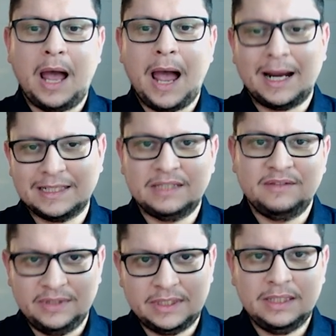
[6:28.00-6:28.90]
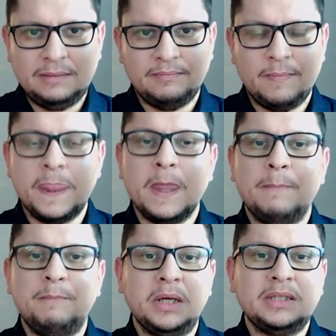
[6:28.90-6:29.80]
activity,
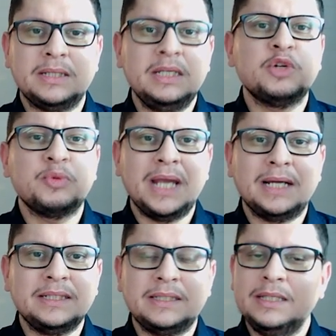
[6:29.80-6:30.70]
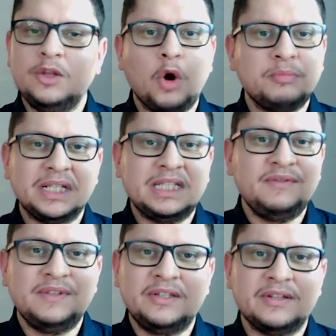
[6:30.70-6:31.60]
but in reality the
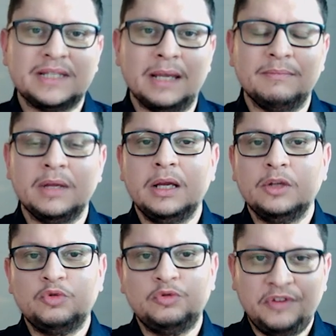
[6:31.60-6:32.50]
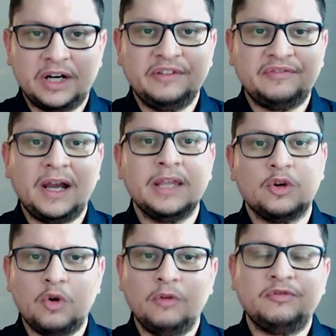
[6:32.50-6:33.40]
objective is the same: to verify the
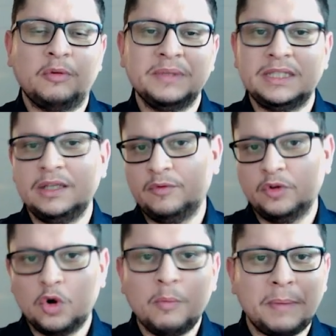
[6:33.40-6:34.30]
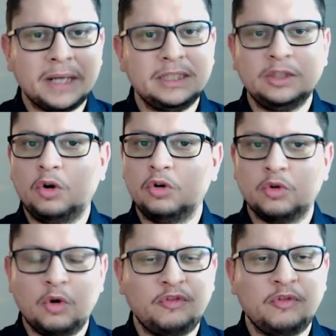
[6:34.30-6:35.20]
conformity of the company or
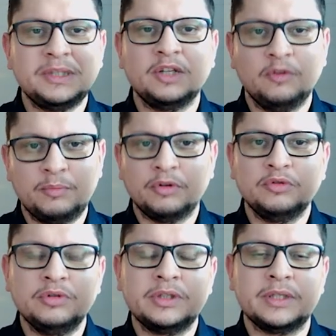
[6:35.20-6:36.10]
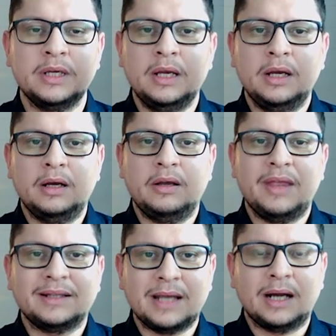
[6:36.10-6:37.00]
the conformity of the products
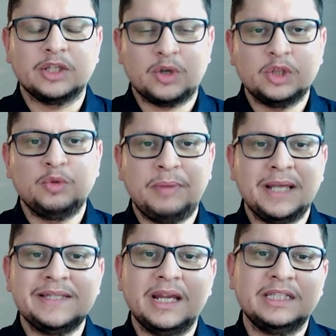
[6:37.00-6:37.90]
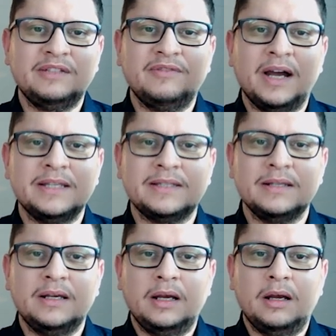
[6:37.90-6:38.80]
that are trying to place their device
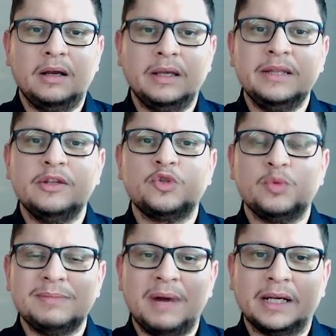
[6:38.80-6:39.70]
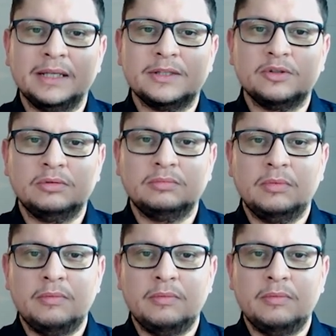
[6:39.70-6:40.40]
in the Swiss market. So